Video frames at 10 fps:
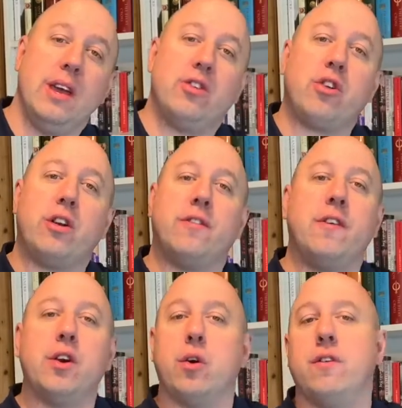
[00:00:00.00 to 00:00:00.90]
is start to
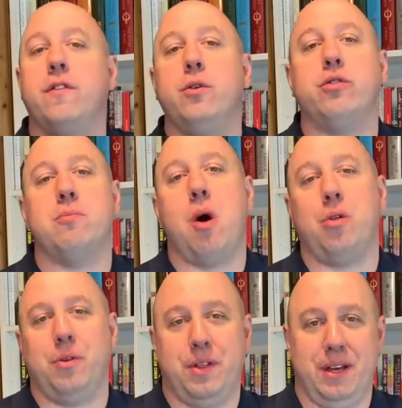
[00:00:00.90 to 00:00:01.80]
figure out a few
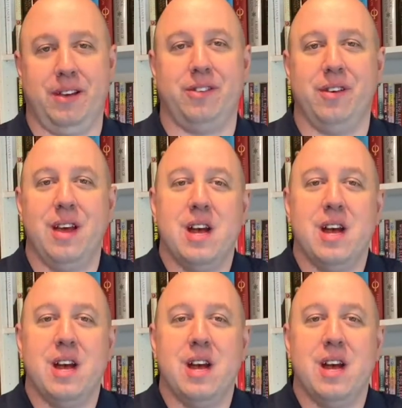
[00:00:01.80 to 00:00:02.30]
smaller things.